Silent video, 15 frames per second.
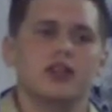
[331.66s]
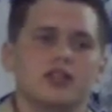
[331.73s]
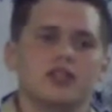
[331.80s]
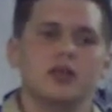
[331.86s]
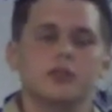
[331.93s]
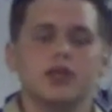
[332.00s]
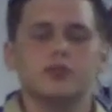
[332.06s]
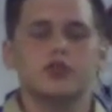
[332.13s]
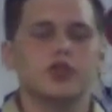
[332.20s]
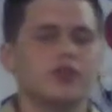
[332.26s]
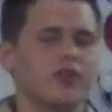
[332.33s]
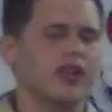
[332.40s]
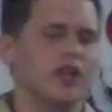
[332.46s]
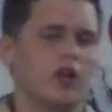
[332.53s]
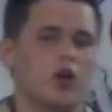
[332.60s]
sometimes you
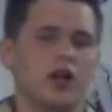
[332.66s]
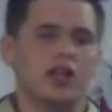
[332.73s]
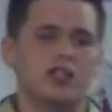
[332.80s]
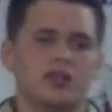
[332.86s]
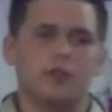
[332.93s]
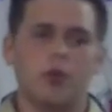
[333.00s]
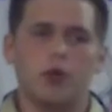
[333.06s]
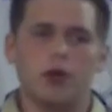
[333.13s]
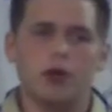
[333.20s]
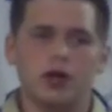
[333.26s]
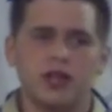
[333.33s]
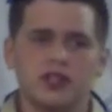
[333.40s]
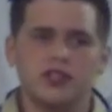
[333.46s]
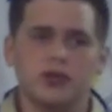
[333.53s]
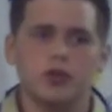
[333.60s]
don't find it quite as
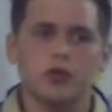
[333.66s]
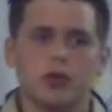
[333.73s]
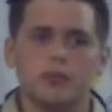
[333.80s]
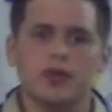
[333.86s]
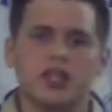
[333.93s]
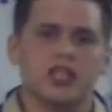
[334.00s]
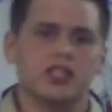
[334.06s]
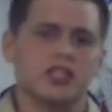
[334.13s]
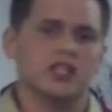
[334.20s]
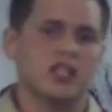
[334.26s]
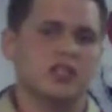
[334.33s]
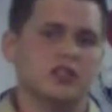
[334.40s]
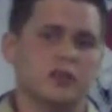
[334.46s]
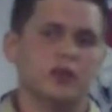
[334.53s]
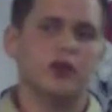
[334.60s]
important as schooling because it's
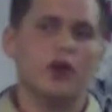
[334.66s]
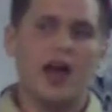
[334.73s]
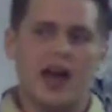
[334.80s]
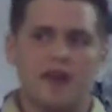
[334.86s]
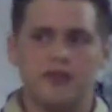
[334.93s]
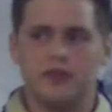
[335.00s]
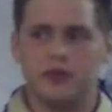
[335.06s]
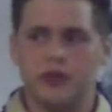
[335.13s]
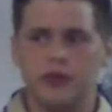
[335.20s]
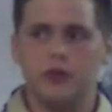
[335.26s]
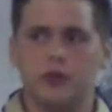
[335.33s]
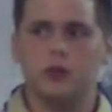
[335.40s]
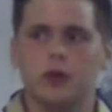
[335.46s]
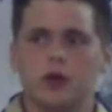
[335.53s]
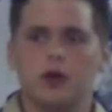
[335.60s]
not something you have to do.
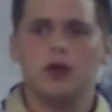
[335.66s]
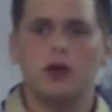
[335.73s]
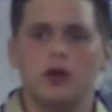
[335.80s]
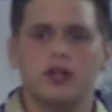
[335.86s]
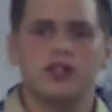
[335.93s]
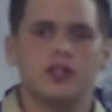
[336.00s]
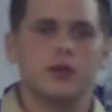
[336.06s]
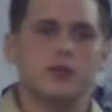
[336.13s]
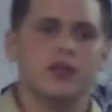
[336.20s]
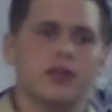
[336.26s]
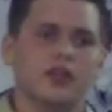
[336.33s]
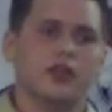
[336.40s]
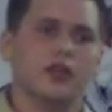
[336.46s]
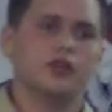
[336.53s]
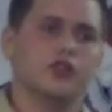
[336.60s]
It's
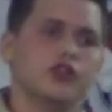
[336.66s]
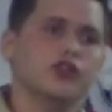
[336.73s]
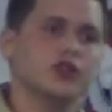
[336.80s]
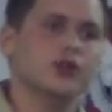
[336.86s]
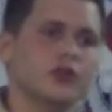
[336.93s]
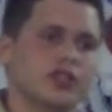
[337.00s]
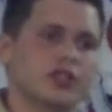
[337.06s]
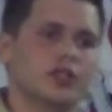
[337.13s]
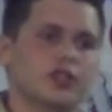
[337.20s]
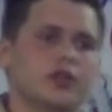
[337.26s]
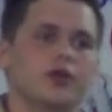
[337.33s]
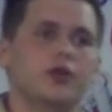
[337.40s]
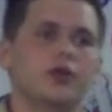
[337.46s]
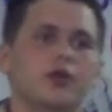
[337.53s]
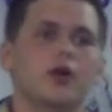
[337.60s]
something that you're choosing to
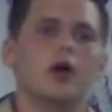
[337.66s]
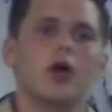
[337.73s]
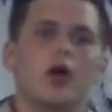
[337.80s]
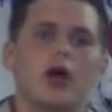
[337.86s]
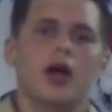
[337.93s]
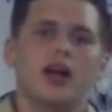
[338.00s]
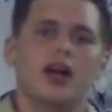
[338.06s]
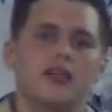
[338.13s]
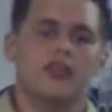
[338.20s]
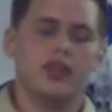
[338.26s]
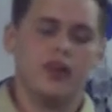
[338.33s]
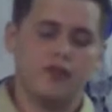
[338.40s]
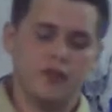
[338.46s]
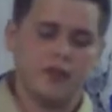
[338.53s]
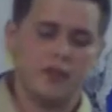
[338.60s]
do. And I
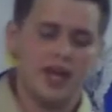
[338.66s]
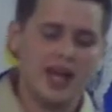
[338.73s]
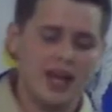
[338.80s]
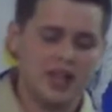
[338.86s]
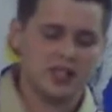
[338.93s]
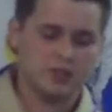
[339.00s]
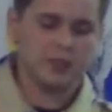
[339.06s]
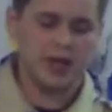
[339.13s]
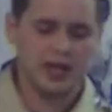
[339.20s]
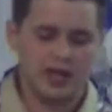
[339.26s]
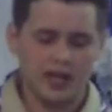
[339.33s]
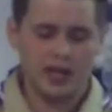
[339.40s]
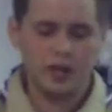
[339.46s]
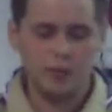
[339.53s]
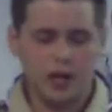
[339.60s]
think from that aspect,
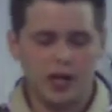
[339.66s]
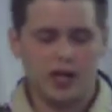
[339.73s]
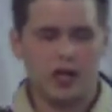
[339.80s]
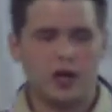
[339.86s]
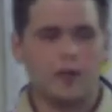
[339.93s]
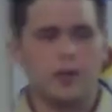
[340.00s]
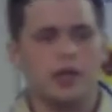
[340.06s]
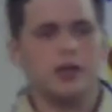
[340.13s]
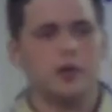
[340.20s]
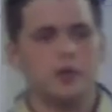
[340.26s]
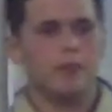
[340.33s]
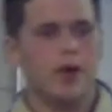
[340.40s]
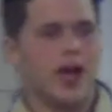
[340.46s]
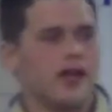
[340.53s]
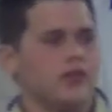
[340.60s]
anybody,
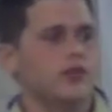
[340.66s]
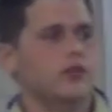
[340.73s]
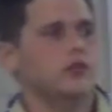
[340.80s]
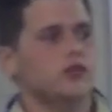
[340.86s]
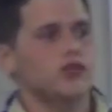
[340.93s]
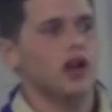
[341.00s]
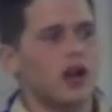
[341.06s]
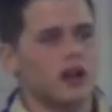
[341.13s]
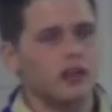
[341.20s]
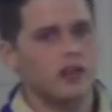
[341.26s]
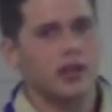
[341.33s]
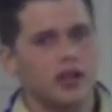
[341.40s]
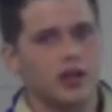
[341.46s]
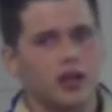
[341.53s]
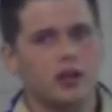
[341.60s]
Matthew,
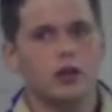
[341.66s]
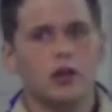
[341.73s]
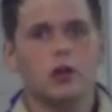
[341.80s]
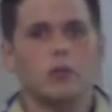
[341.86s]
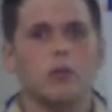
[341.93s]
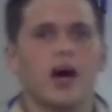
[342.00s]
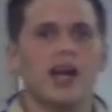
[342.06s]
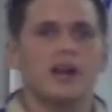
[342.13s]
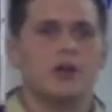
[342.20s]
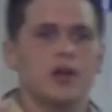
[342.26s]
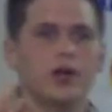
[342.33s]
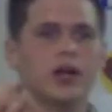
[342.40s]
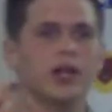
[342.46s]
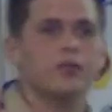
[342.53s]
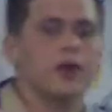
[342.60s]
Jonathan,
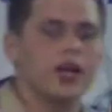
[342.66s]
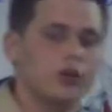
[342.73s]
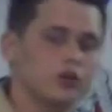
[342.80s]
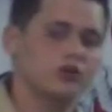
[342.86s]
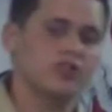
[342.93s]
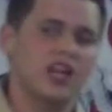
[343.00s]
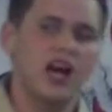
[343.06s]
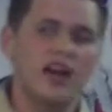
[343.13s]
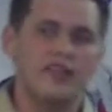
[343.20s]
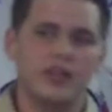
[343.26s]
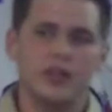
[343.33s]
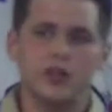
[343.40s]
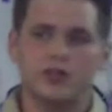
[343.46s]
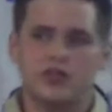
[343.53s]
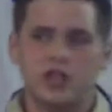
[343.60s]
Michael, anybody who's gotten
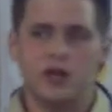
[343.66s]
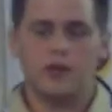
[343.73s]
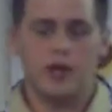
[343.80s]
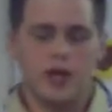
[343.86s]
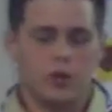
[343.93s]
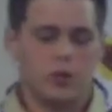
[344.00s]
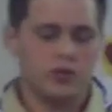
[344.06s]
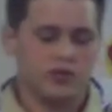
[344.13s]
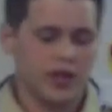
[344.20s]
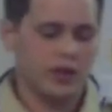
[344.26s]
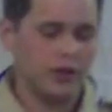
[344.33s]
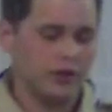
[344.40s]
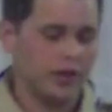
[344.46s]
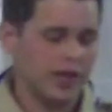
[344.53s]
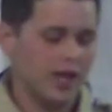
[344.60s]
the Eagle Scout rank will tell
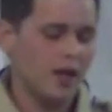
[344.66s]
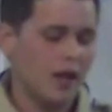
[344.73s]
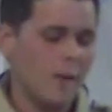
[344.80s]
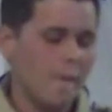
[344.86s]
you that,